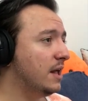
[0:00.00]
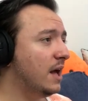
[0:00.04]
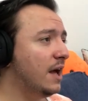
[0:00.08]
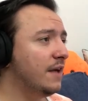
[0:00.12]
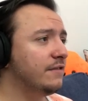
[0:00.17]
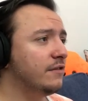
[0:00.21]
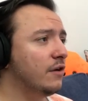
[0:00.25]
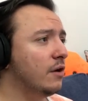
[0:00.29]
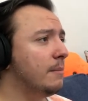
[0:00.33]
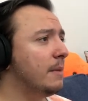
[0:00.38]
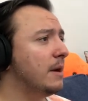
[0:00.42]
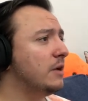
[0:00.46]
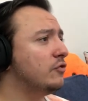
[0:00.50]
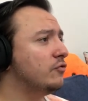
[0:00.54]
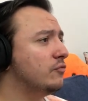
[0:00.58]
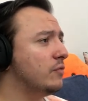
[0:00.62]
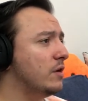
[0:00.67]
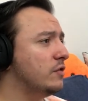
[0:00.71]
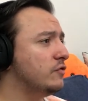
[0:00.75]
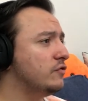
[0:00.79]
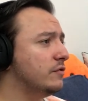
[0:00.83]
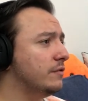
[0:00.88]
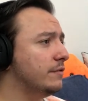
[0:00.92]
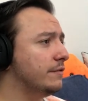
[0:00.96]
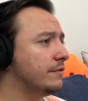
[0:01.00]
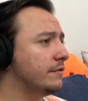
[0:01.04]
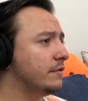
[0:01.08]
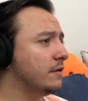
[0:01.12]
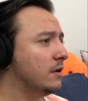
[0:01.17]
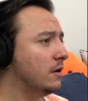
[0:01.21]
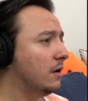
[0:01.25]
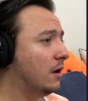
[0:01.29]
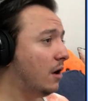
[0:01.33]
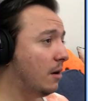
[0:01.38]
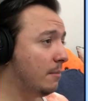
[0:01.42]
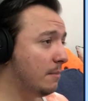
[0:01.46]
It has all my
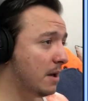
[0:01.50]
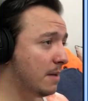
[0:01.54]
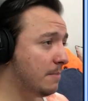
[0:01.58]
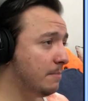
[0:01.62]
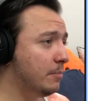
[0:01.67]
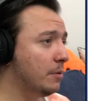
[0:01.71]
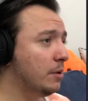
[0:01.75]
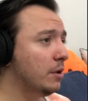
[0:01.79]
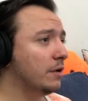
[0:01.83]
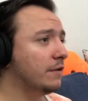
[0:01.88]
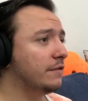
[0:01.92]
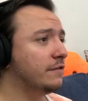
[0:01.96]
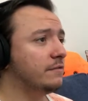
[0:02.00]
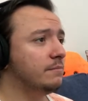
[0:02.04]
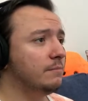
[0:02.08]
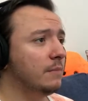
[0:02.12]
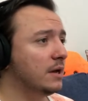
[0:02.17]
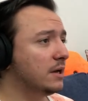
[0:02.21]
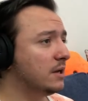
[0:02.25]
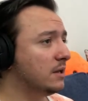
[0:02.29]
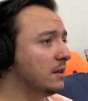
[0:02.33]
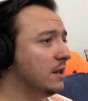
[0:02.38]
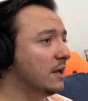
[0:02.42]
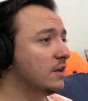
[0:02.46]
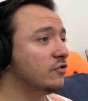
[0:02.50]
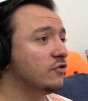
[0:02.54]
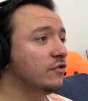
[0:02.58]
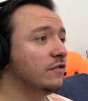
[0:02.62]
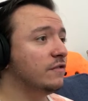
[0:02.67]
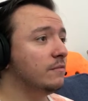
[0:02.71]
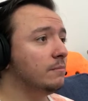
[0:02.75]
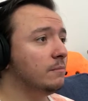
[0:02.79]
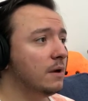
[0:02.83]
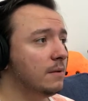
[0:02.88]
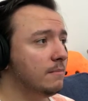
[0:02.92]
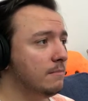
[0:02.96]
treasures, all my books, my
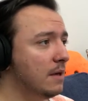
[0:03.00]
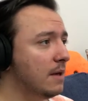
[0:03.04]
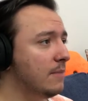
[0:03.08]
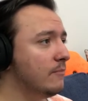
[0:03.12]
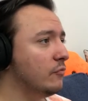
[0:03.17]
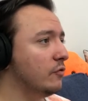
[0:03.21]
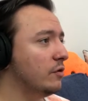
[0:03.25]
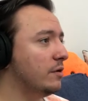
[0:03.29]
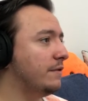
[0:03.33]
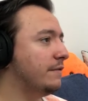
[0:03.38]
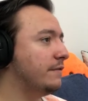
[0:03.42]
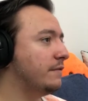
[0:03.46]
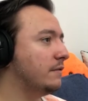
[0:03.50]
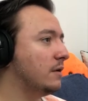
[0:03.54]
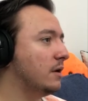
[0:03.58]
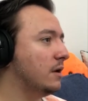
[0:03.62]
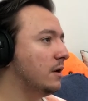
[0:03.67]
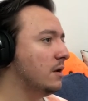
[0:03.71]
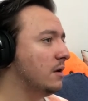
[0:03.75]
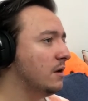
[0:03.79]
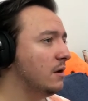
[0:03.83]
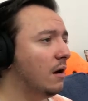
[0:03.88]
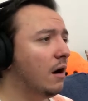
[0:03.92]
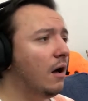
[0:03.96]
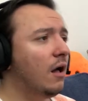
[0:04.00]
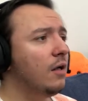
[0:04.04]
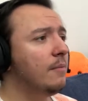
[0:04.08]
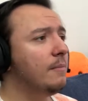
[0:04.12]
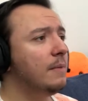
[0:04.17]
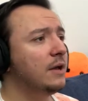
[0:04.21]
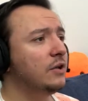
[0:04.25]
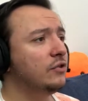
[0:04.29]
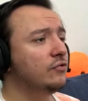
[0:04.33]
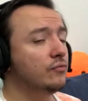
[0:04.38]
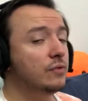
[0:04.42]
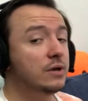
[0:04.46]
collections, and my memories.
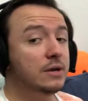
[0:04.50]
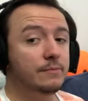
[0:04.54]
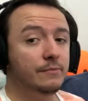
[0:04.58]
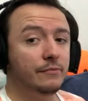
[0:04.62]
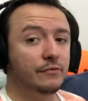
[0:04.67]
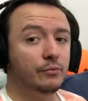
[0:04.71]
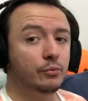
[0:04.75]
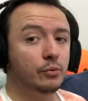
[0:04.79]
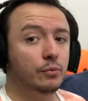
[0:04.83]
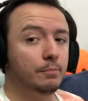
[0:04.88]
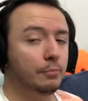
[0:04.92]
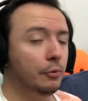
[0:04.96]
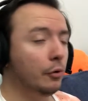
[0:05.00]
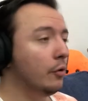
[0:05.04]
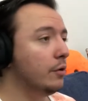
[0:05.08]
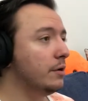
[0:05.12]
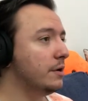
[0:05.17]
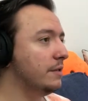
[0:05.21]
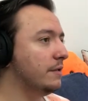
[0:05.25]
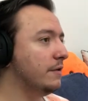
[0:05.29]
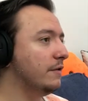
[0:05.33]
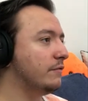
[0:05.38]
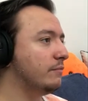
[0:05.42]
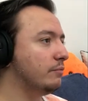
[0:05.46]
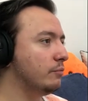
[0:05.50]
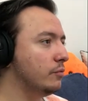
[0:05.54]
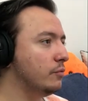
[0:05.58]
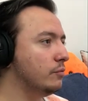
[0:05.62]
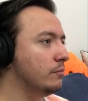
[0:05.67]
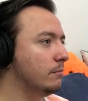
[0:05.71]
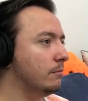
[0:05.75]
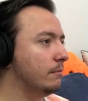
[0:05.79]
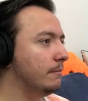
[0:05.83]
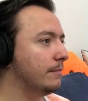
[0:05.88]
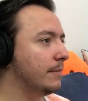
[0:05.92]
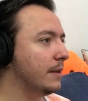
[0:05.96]
All my dreams were born in this
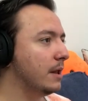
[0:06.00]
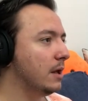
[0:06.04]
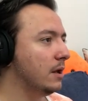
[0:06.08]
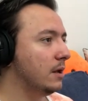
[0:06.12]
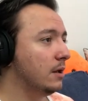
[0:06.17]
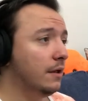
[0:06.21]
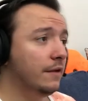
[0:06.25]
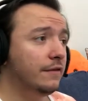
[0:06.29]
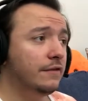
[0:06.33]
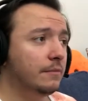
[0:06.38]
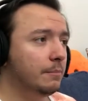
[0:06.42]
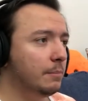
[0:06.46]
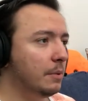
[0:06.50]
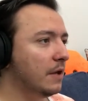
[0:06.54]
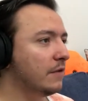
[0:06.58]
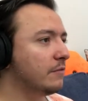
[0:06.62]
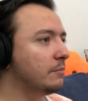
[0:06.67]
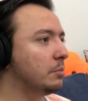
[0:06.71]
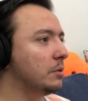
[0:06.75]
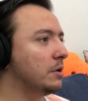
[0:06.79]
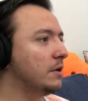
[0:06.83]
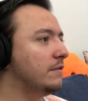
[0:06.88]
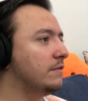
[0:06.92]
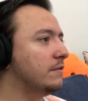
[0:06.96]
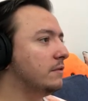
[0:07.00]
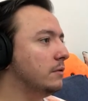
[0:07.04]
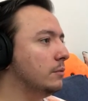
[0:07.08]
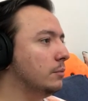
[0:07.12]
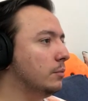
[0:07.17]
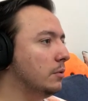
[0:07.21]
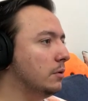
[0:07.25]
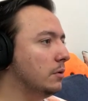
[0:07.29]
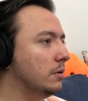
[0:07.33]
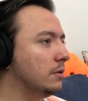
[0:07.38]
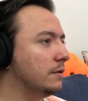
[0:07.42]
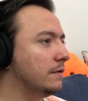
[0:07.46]
room. It's the best place in
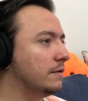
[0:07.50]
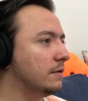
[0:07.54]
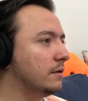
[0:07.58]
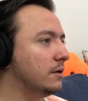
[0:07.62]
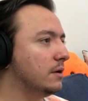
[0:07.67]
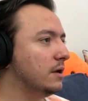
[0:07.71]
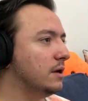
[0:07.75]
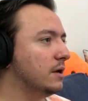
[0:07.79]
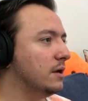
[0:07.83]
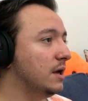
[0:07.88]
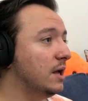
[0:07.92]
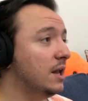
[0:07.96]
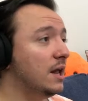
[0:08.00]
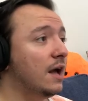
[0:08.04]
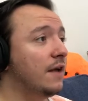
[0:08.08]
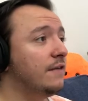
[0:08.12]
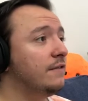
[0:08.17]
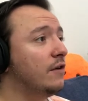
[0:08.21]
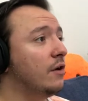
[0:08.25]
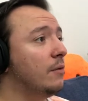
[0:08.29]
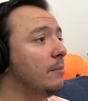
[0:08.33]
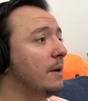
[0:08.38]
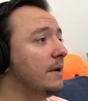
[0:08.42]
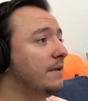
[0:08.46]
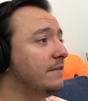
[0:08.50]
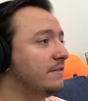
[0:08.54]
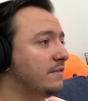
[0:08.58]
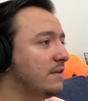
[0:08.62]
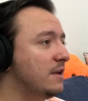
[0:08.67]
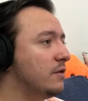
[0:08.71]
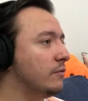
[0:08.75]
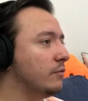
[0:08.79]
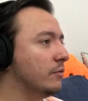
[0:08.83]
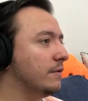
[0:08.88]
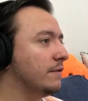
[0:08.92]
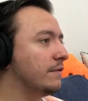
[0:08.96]
the world. It has all my
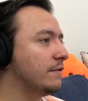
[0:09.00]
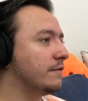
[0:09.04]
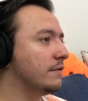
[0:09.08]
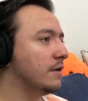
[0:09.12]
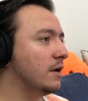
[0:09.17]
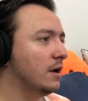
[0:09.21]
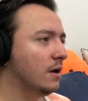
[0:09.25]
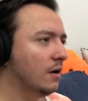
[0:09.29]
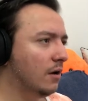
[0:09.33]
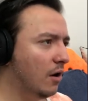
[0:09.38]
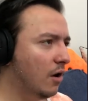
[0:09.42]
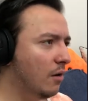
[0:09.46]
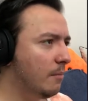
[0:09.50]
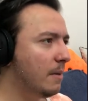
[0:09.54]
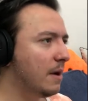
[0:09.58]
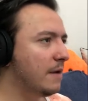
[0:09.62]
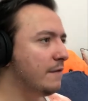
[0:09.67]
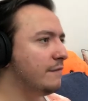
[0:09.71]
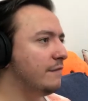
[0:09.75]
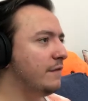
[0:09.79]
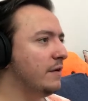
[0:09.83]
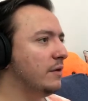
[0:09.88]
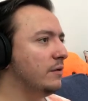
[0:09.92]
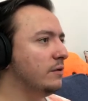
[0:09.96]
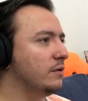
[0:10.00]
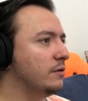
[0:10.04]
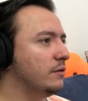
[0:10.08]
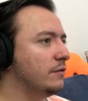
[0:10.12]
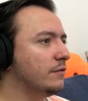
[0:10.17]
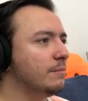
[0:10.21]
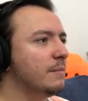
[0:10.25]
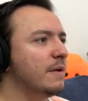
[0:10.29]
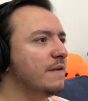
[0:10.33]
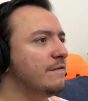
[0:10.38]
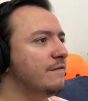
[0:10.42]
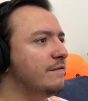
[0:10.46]
secrets, all my
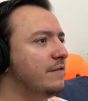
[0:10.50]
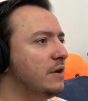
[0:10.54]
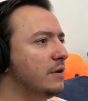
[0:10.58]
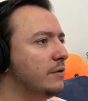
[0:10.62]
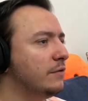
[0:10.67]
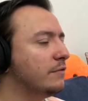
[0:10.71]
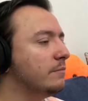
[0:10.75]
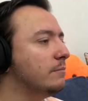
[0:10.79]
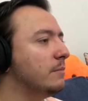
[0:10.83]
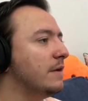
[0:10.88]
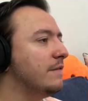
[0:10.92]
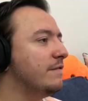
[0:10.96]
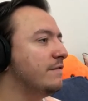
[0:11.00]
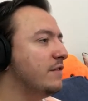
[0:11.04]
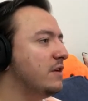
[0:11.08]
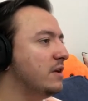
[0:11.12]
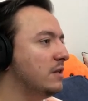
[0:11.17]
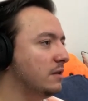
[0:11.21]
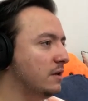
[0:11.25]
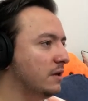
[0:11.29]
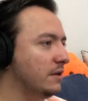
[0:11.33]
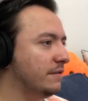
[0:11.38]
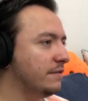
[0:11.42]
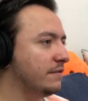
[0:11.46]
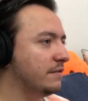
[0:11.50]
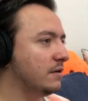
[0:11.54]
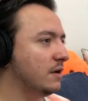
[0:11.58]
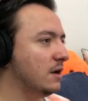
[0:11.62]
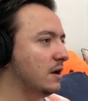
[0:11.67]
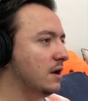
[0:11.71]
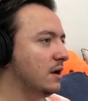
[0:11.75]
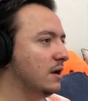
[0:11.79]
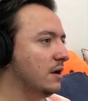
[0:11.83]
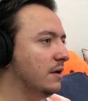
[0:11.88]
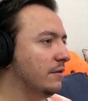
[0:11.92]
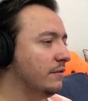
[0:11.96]
failures, my fears, and my
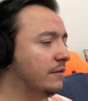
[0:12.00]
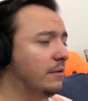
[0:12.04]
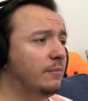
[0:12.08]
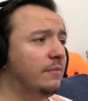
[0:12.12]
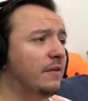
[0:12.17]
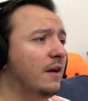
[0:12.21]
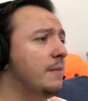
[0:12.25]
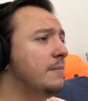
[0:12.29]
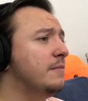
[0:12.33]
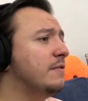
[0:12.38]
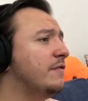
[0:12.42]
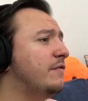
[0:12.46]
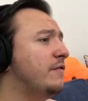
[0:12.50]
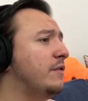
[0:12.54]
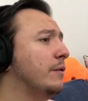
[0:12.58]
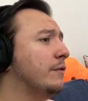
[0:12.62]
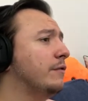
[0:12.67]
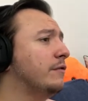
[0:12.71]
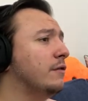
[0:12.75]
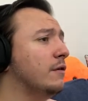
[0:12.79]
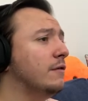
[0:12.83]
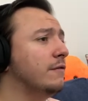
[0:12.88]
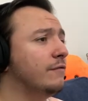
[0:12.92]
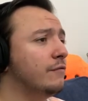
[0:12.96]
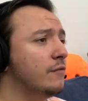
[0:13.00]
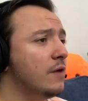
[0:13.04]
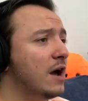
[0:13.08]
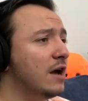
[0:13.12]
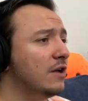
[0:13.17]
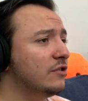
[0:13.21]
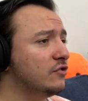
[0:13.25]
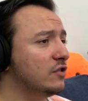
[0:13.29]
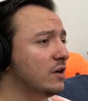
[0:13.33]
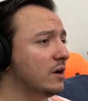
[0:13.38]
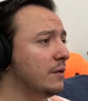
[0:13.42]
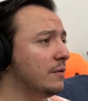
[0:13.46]
feelings. Sometimes it feels so
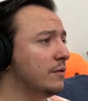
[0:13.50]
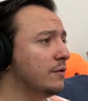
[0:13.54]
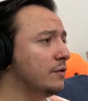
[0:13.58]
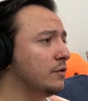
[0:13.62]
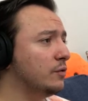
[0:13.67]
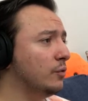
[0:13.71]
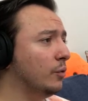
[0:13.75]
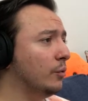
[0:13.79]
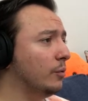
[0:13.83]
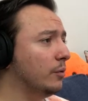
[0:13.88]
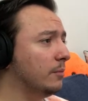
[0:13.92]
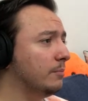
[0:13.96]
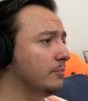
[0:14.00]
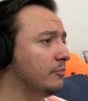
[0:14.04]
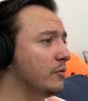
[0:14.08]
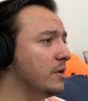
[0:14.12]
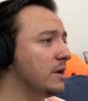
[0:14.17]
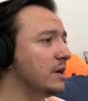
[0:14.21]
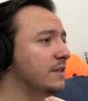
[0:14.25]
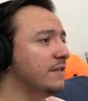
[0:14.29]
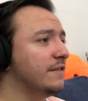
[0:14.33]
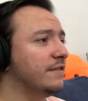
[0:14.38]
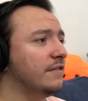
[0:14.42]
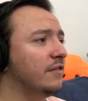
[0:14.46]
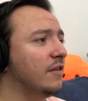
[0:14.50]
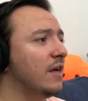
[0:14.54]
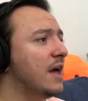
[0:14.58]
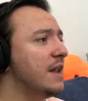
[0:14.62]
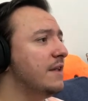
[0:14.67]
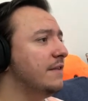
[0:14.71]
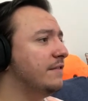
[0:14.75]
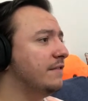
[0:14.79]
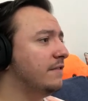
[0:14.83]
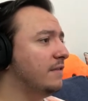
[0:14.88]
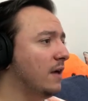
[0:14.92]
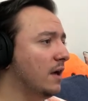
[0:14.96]
fragile that the door will break at the
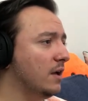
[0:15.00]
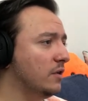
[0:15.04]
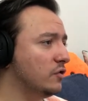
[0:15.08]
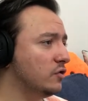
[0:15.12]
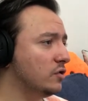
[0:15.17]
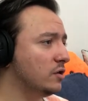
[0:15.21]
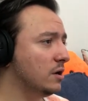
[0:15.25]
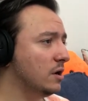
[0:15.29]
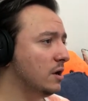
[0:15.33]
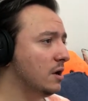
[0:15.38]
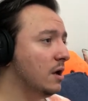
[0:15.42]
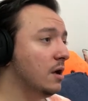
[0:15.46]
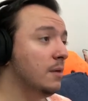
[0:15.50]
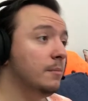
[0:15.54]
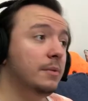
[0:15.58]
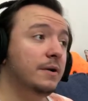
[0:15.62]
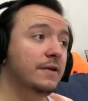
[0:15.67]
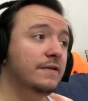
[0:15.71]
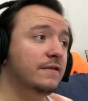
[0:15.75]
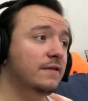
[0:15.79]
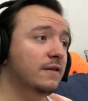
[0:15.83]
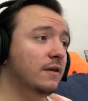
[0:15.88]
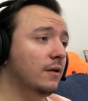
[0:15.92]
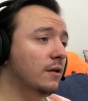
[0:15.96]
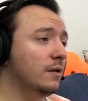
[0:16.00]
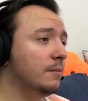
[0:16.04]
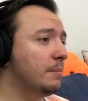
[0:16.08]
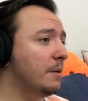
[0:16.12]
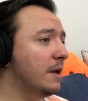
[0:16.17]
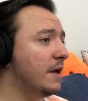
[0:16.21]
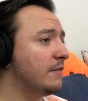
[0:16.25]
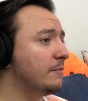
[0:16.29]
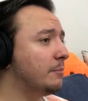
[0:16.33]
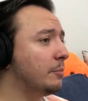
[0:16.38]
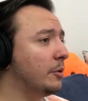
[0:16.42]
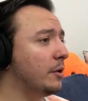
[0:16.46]
slightest touch, but it's still the
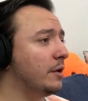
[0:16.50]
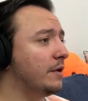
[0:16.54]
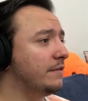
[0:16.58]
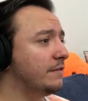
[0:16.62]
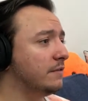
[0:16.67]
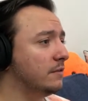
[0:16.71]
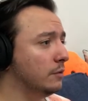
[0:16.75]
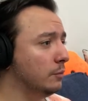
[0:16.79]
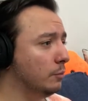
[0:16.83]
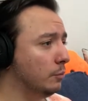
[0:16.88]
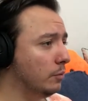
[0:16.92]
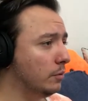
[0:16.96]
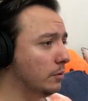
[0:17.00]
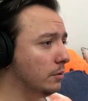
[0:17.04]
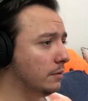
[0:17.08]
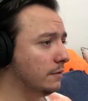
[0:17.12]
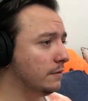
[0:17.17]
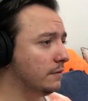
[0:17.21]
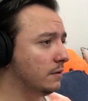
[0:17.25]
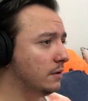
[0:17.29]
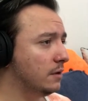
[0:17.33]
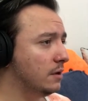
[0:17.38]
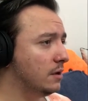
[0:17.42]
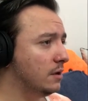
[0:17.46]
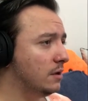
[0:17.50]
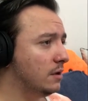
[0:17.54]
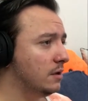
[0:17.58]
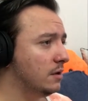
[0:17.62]
best place in the world.